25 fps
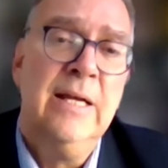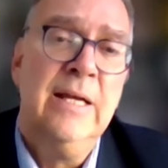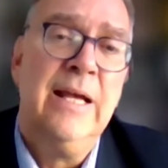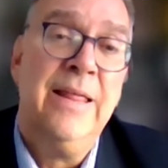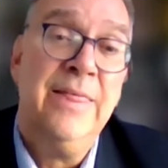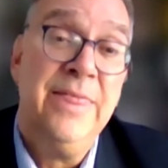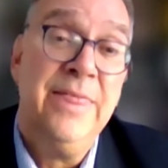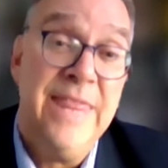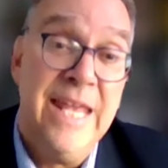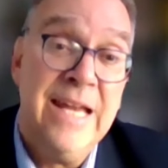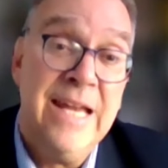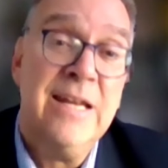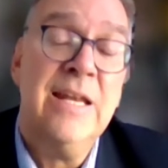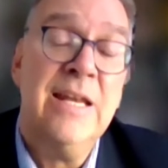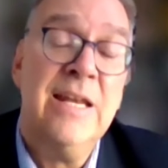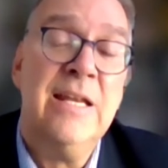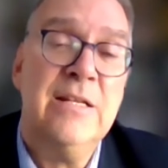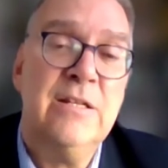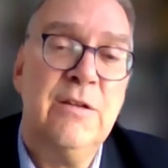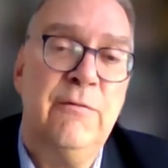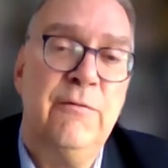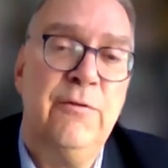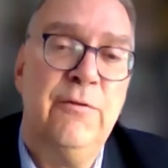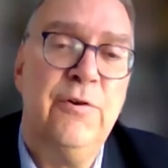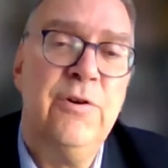And then in
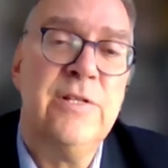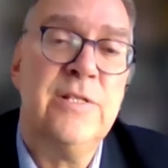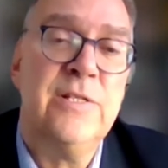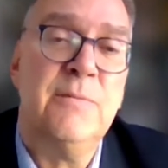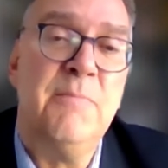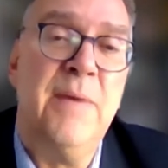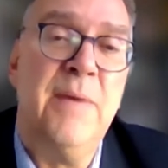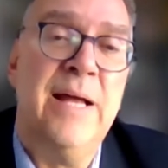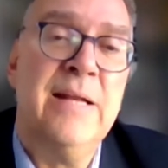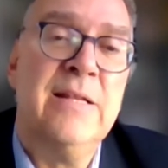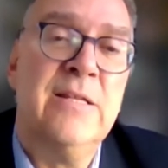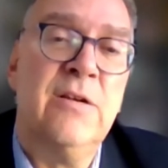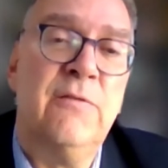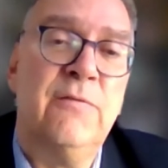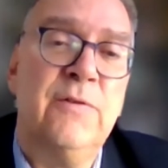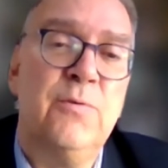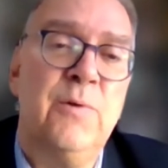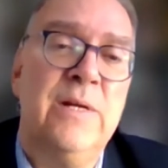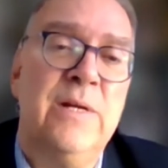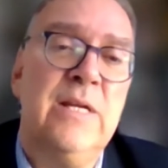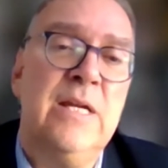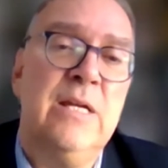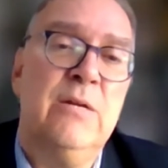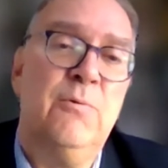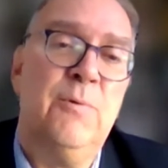the first months of
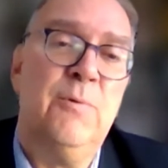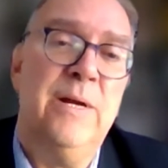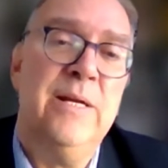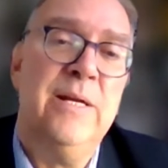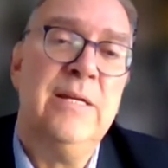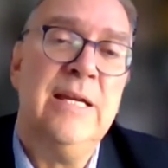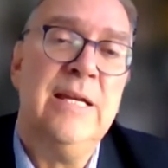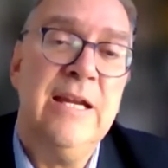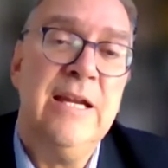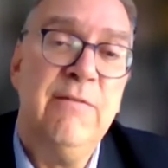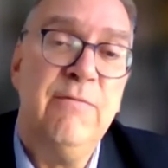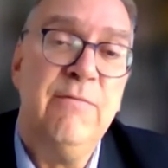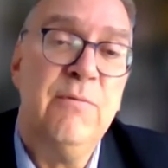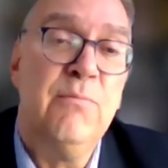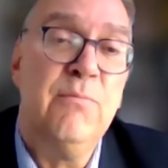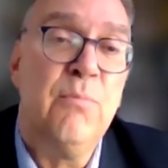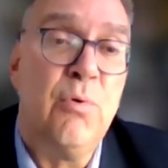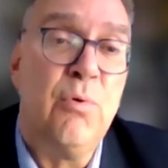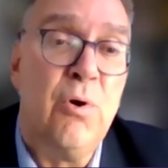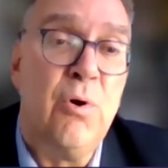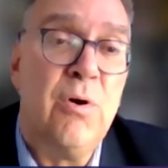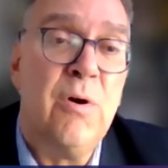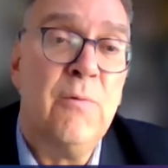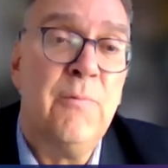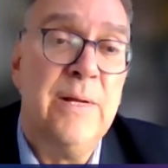2020, even
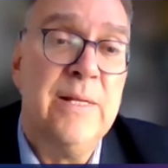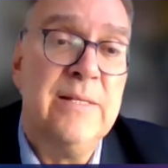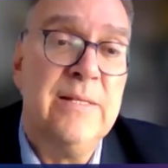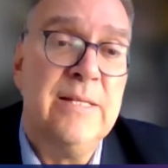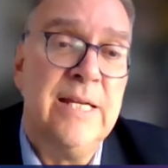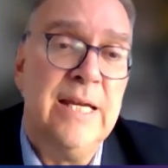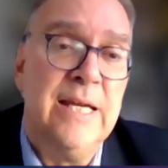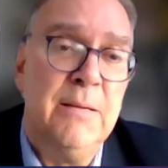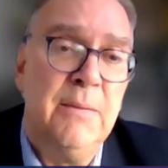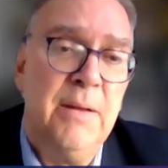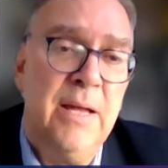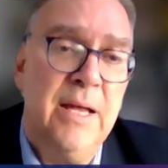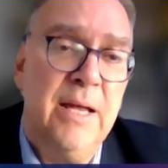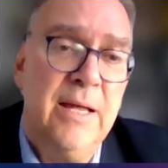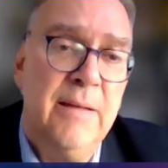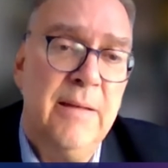more when the